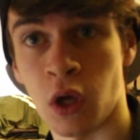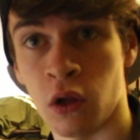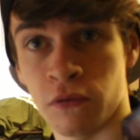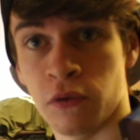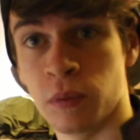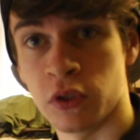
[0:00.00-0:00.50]

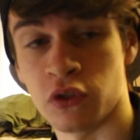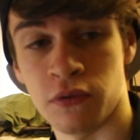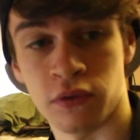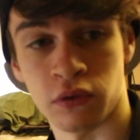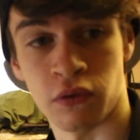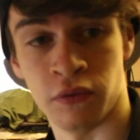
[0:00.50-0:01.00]
I'll film a street
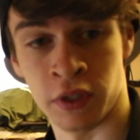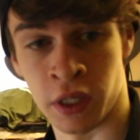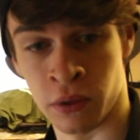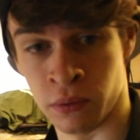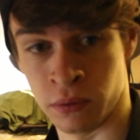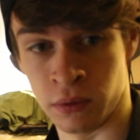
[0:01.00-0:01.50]
photography
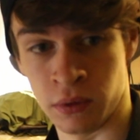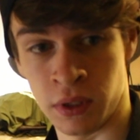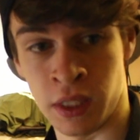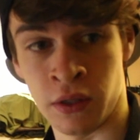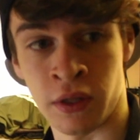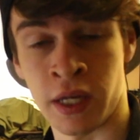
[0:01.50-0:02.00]
video
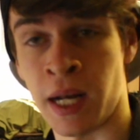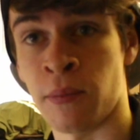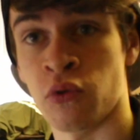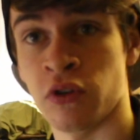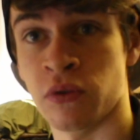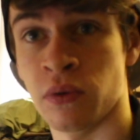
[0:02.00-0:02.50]
either in
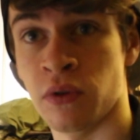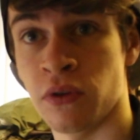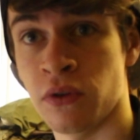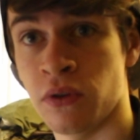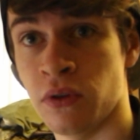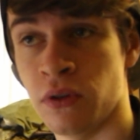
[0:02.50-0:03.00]
Aberystwyth
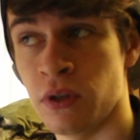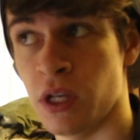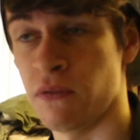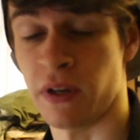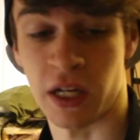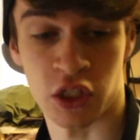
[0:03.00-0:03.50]

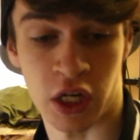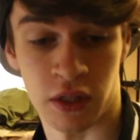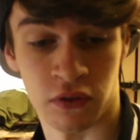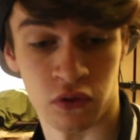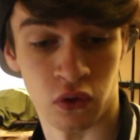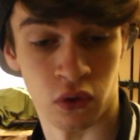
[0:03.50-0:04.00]
if I get a
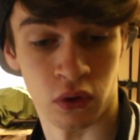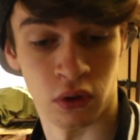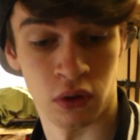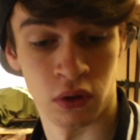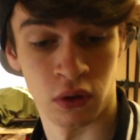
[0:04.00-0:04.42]
chance, or